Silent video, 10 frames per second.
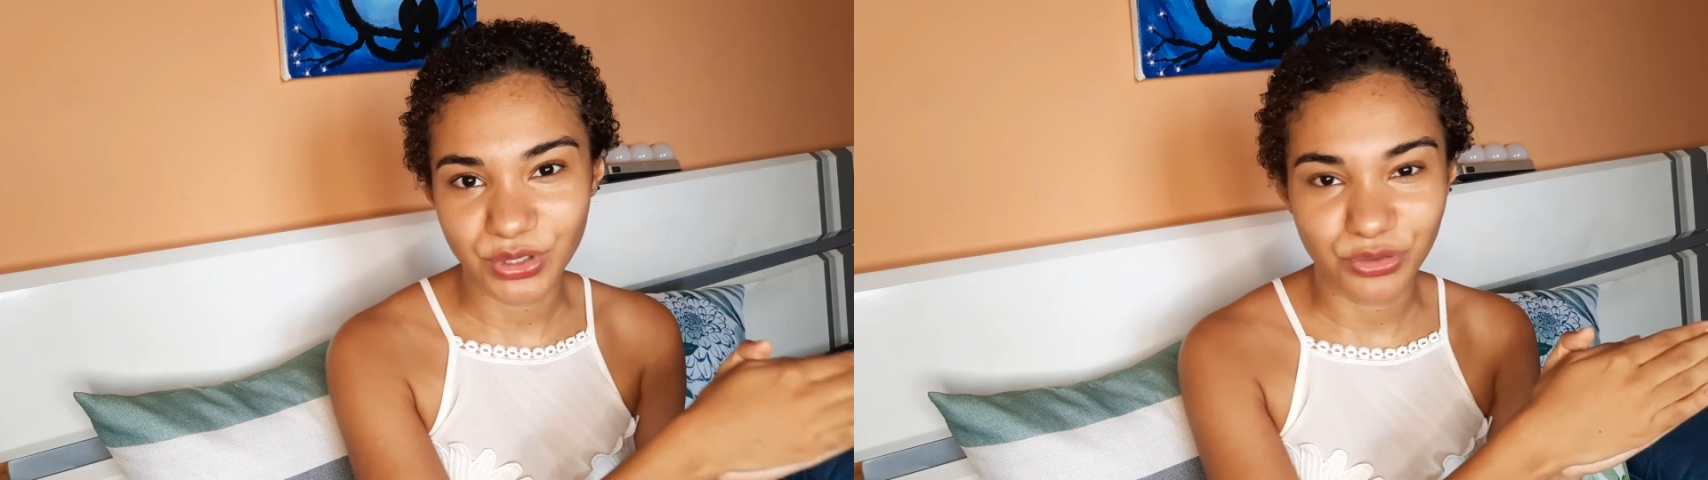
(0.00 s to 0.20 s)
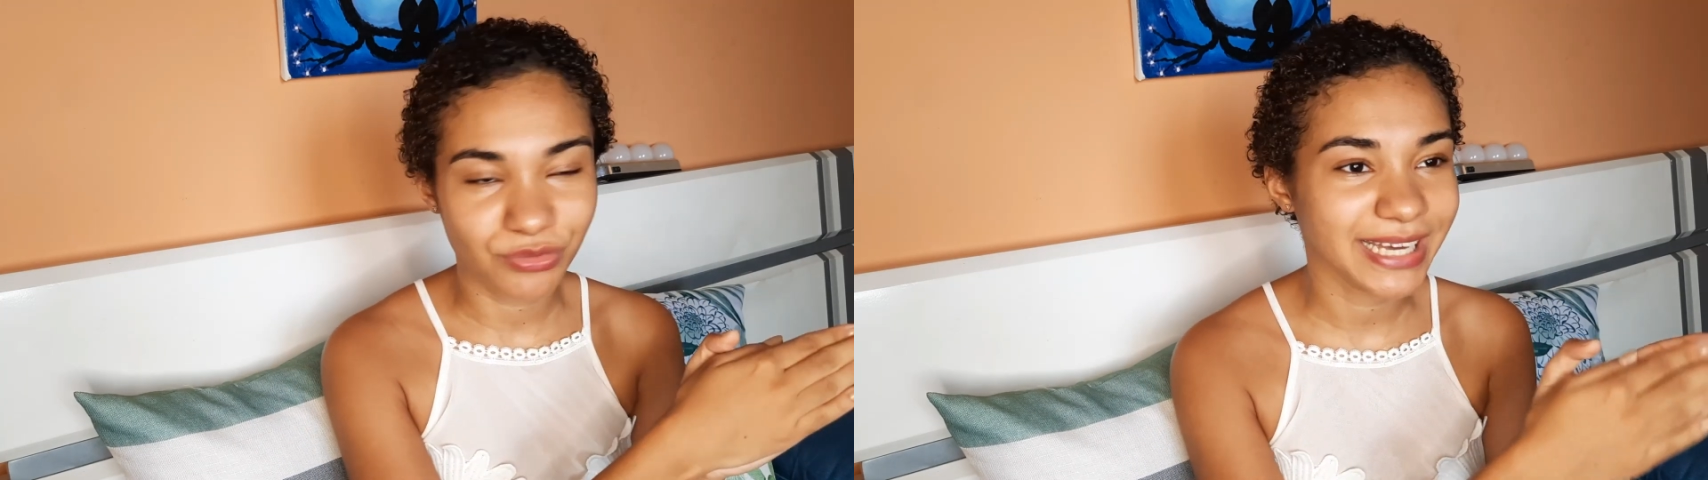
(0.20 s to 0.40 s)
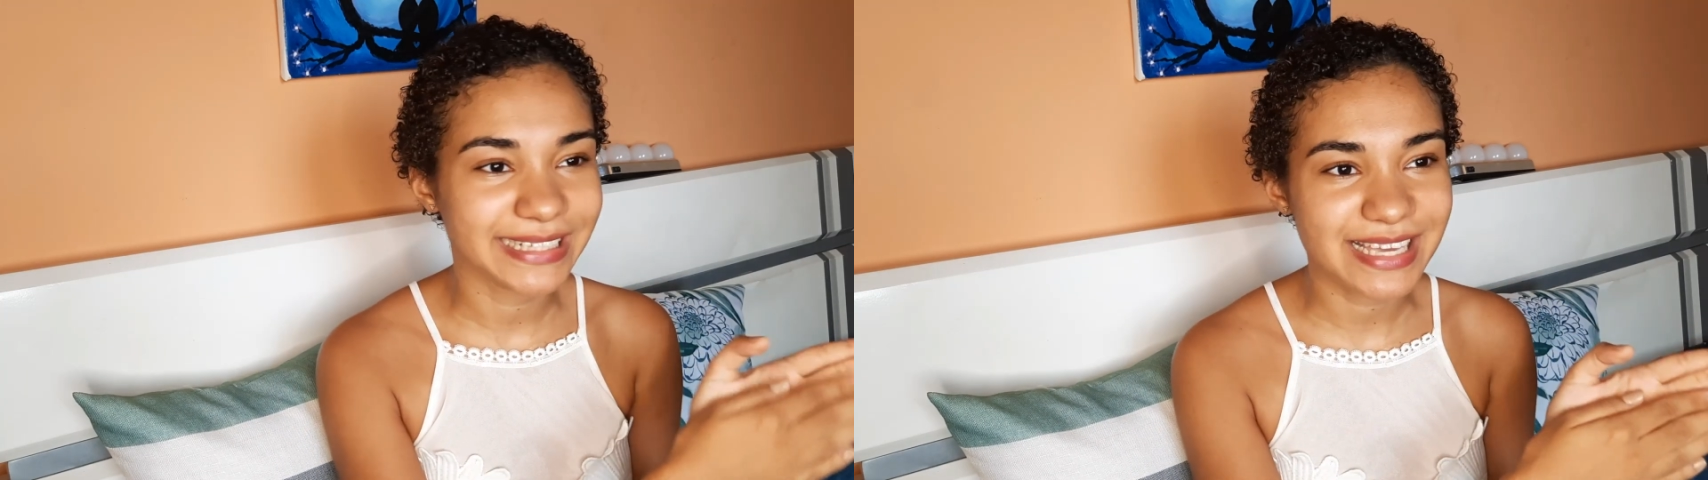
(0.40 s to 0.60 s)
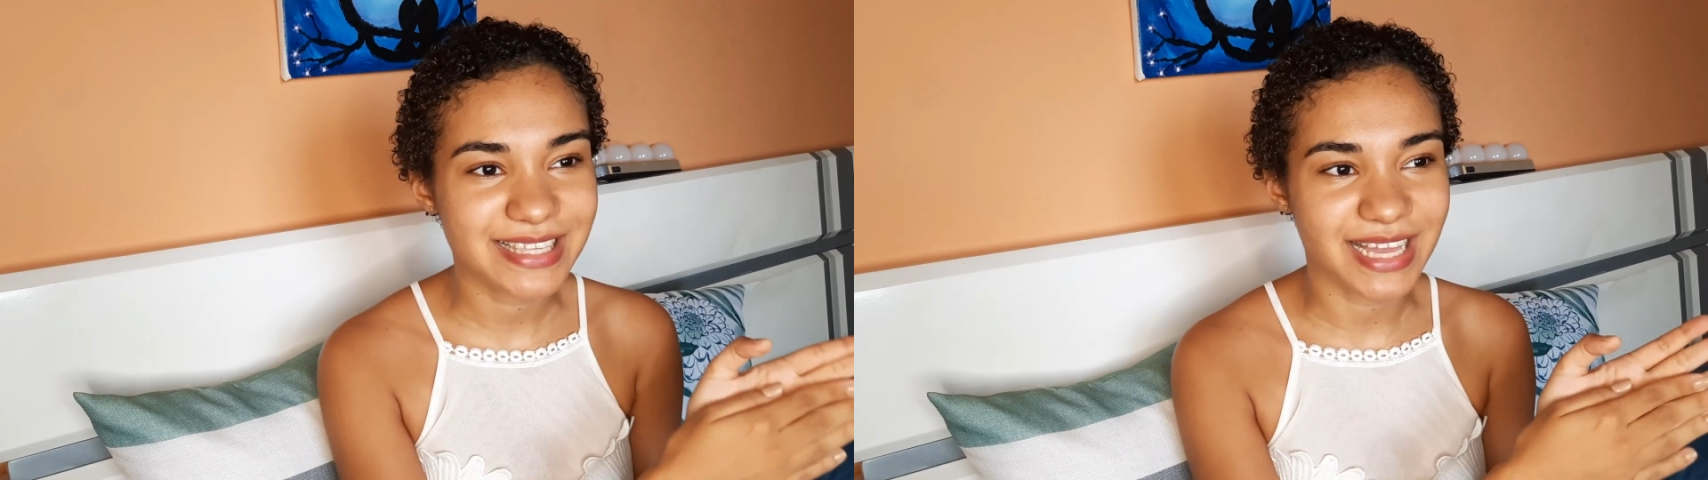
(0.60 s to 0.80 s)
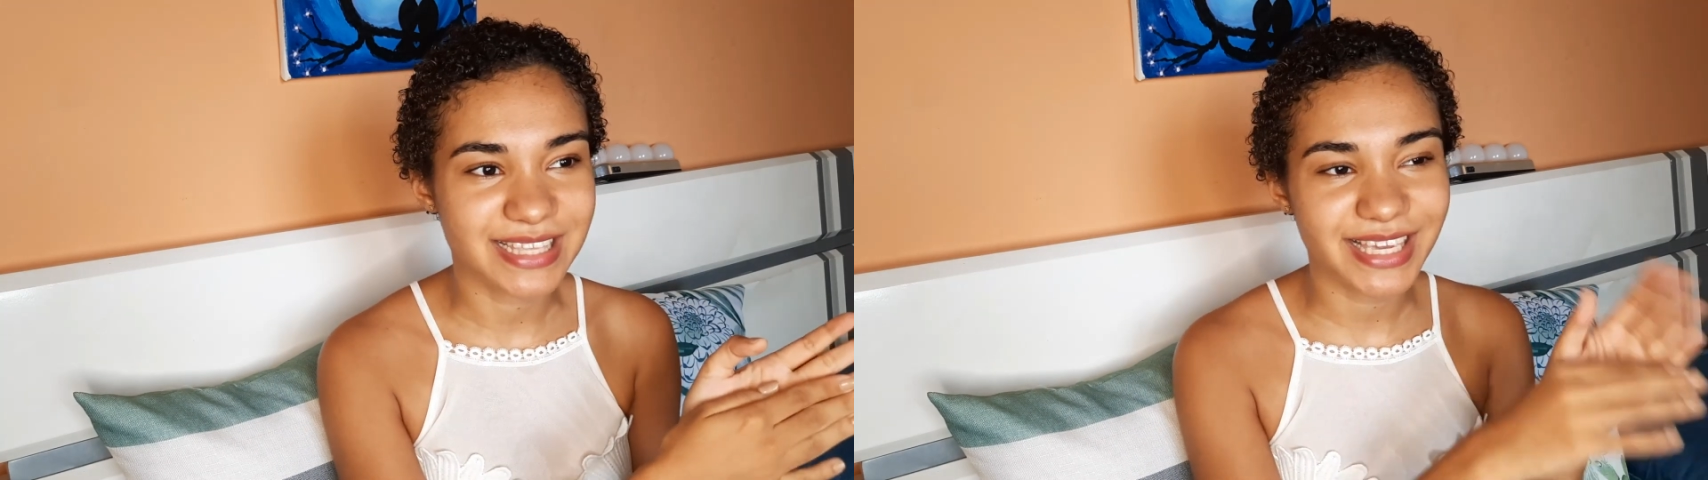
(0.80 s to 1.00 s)
you'll
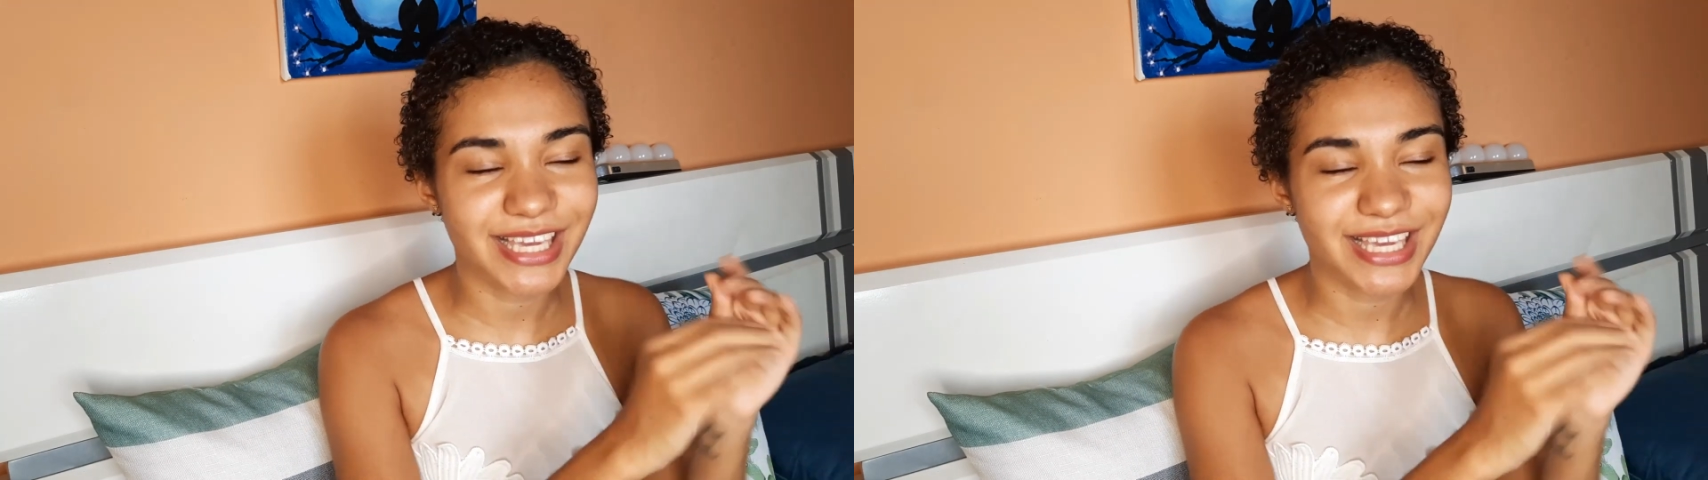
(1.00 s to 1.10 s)
realize that